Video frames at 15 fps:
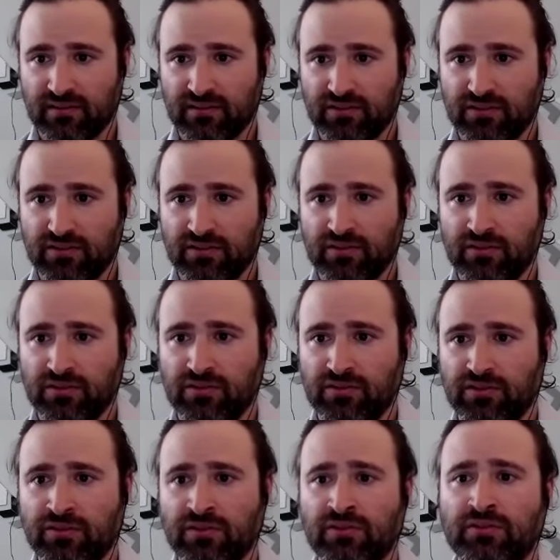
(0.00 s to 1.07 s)

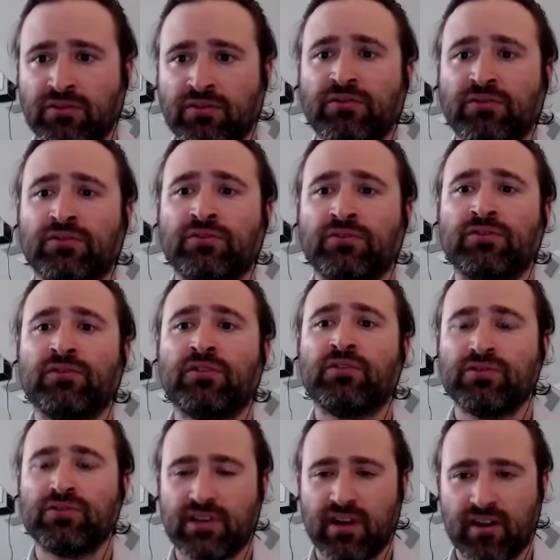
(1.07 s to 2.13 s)

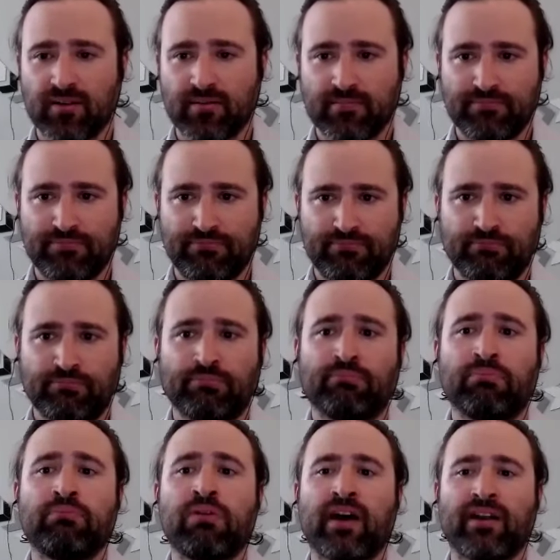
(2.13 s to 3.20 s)
use our
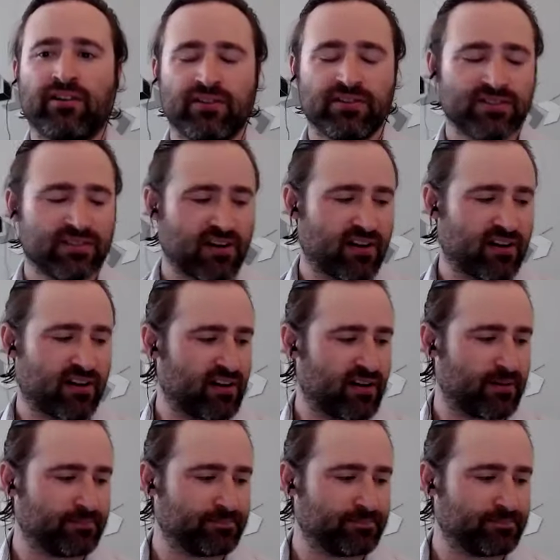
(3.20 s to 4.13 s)
pedals are